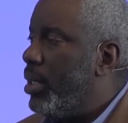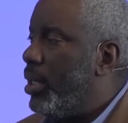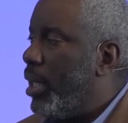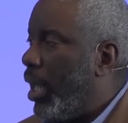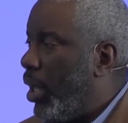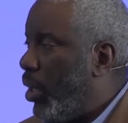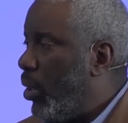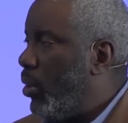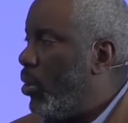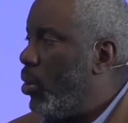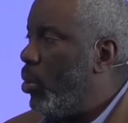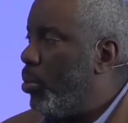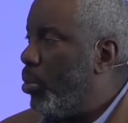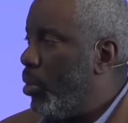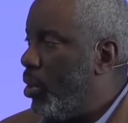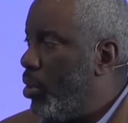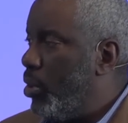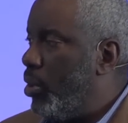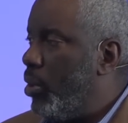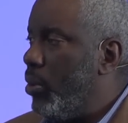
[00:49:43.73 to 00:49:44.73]
Can you
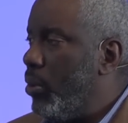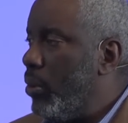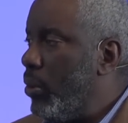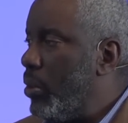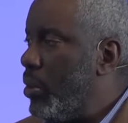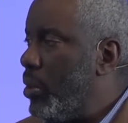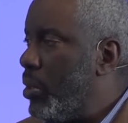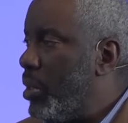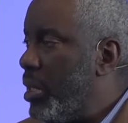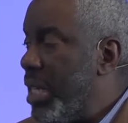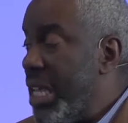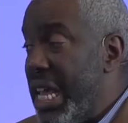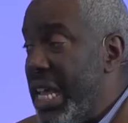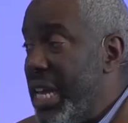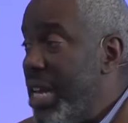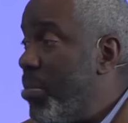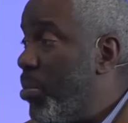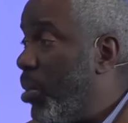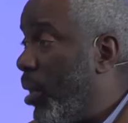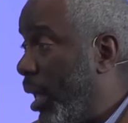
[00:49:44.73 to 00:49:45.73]
produce
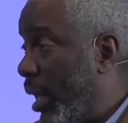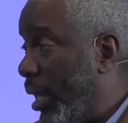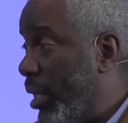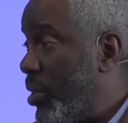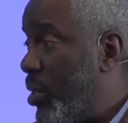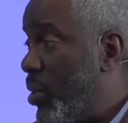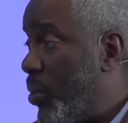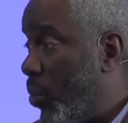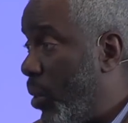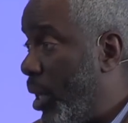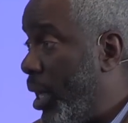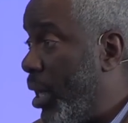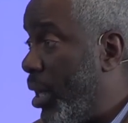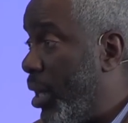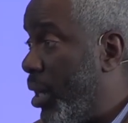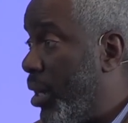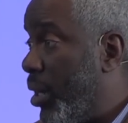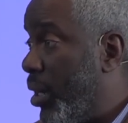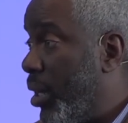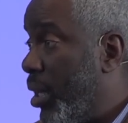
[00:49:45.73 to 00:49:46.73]
any place
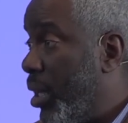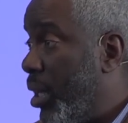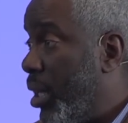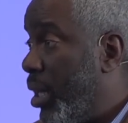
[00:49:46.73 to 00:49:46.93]
where